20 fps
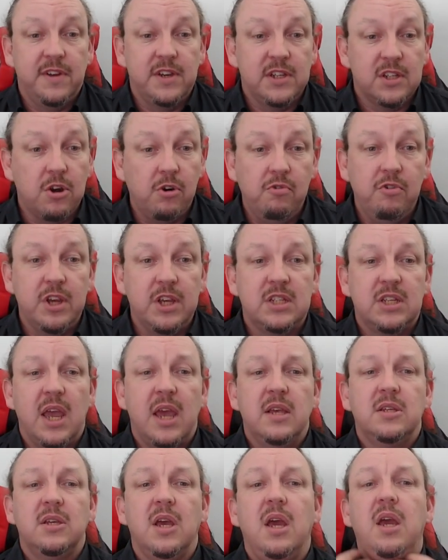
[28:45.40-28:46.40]
Physical risk
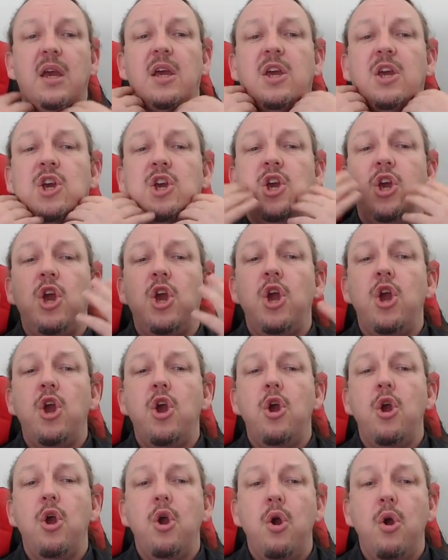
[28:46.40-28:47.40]
is a
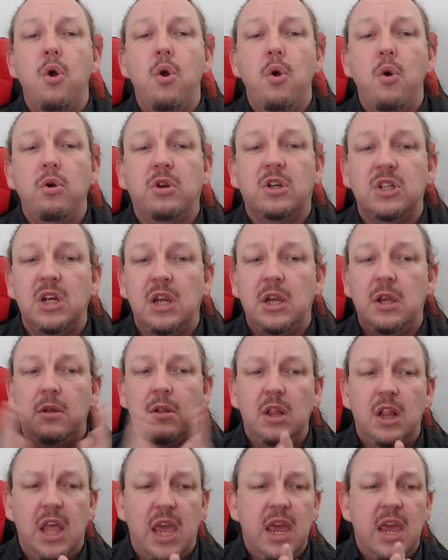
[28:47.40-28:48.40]

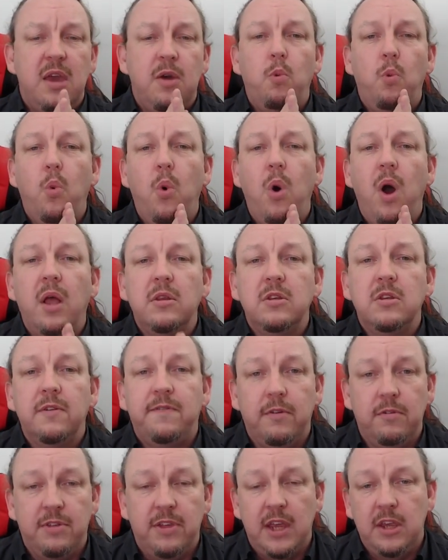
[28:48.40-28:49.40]
hugely
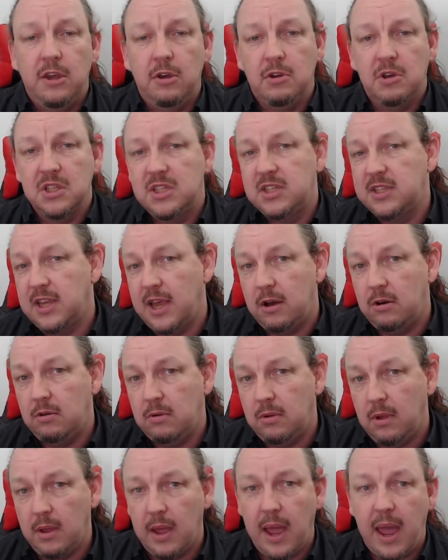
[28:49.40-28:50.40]
wonderful thing you can
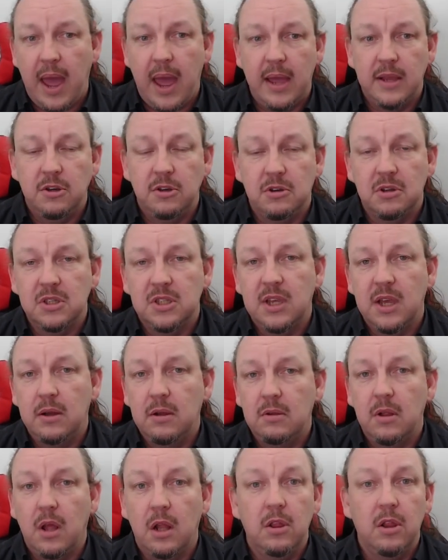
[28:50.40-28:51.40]
sell, and you can
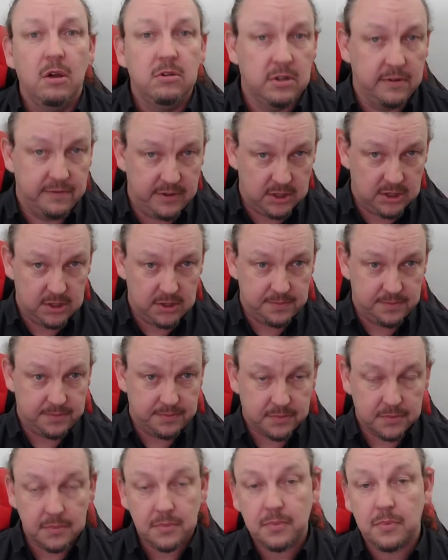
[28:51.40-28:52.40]
sell a lot of it.
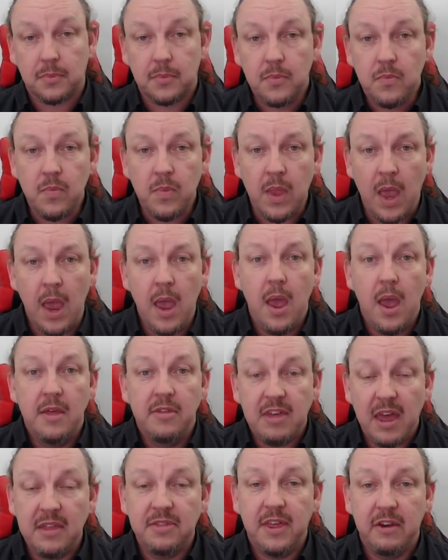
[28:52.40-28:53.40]

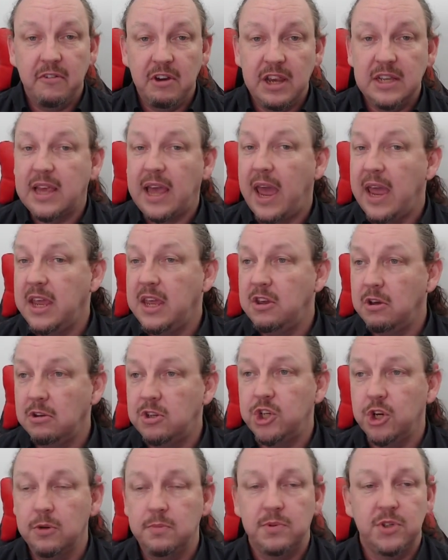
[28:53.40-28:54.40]
That there is a
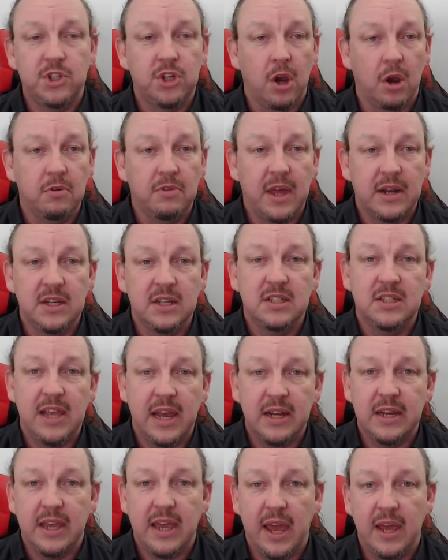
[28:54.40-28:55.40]
YouTube show that is
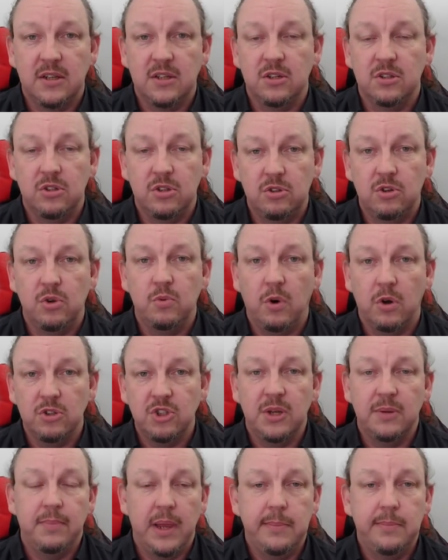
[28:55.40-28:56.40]
dedicated to
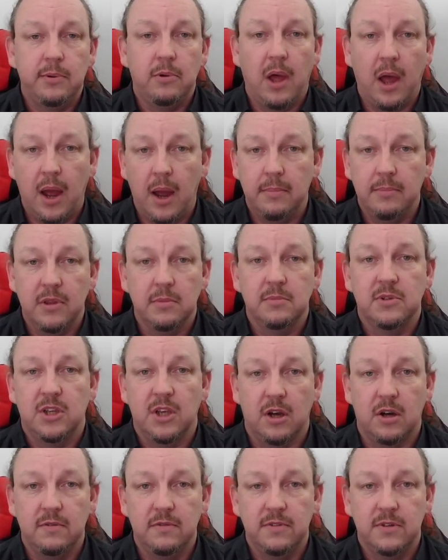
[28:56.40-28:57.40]
watching people harm
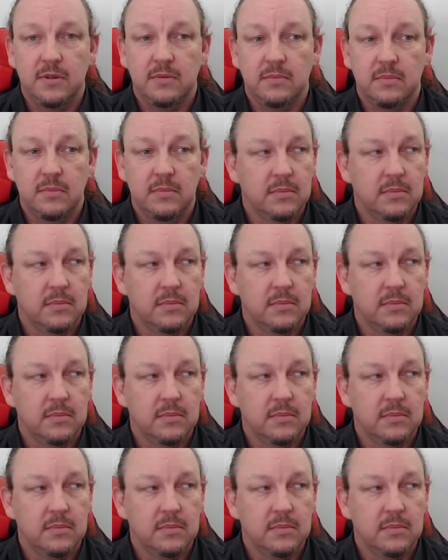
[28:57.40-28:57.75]
themselves